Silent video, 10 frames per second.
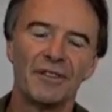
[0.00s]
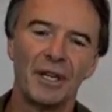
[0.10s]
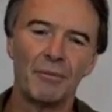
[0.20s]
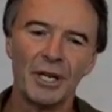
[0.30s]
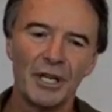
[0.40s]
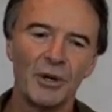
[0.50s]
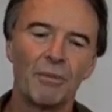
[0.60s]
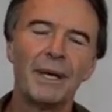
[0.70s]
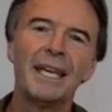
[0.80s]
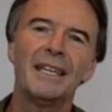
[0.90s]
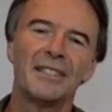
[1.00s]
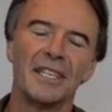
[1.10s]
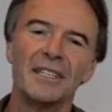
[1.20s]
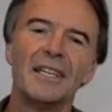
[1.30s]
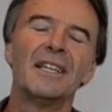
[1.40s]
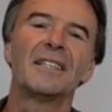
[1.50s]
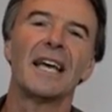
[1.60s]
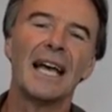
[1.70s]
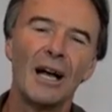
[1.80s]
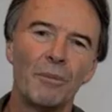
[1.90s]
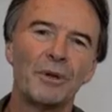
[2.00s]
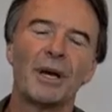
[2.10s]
and then bringing your peers in to help